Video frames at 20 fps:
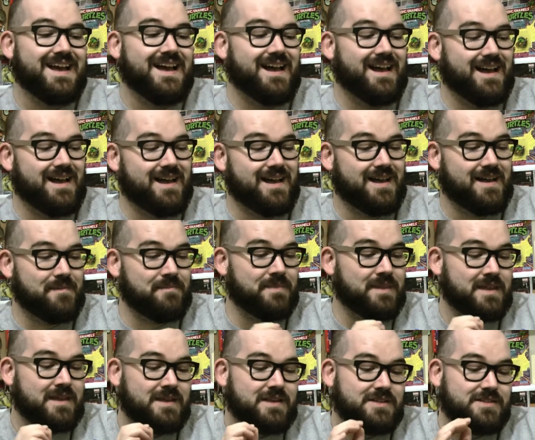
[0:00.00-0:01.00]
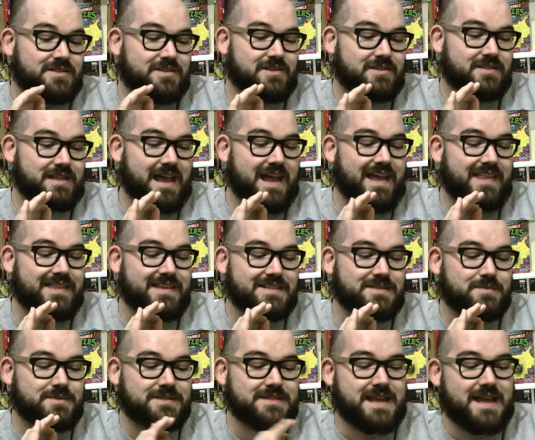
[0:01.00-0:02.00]
Um, so th uh,
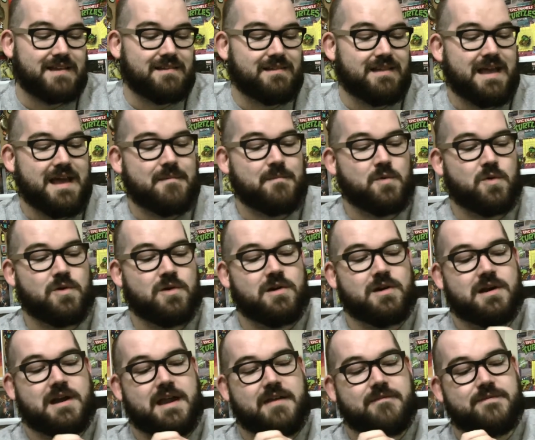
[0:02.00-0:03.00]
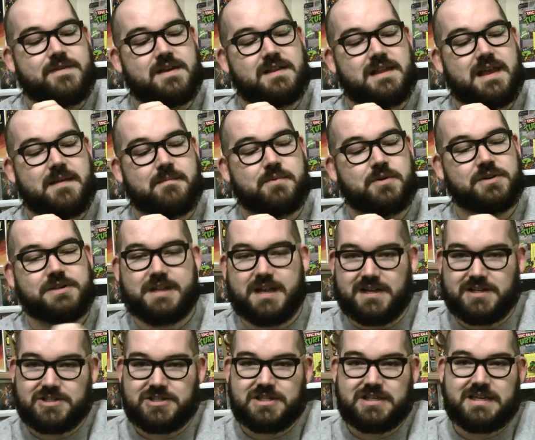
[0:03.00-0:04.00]
this one's got a lot more, I feel like,
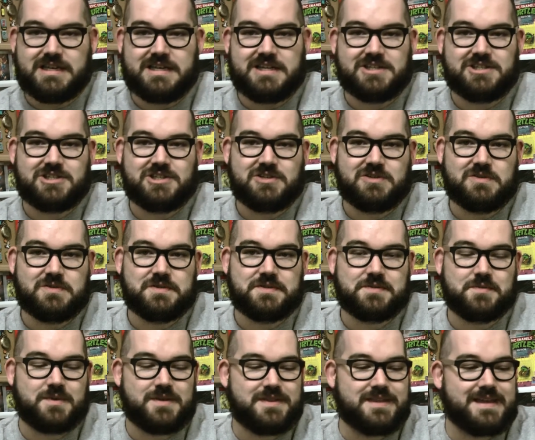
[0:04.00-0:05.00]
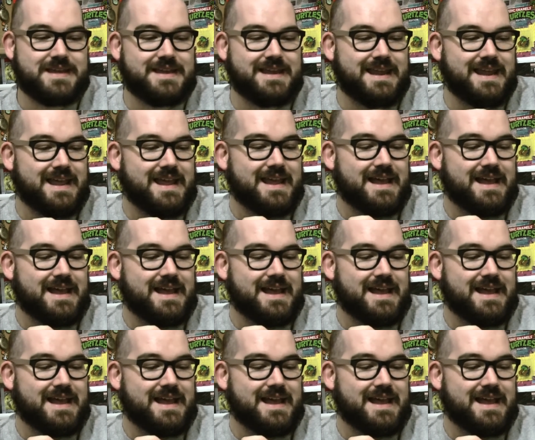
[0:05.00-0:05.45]
production issues with it.